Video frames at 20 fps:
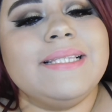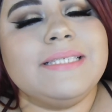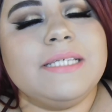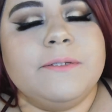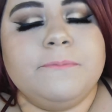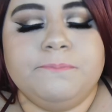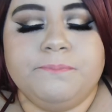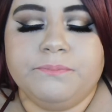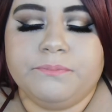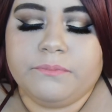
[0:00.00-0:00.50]
it.
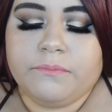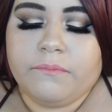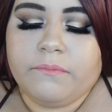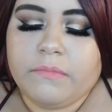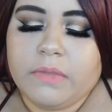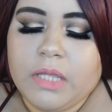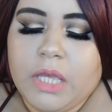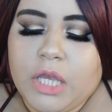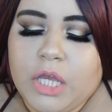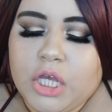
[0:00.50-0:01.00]

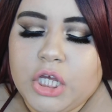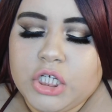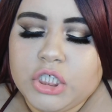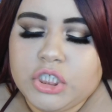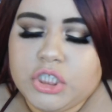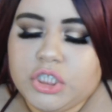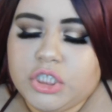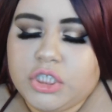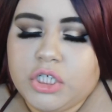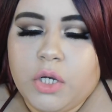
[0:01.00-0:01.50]

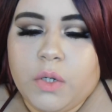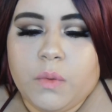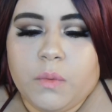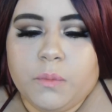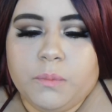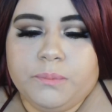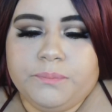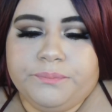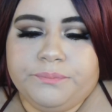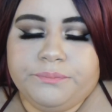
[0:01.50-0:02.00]
So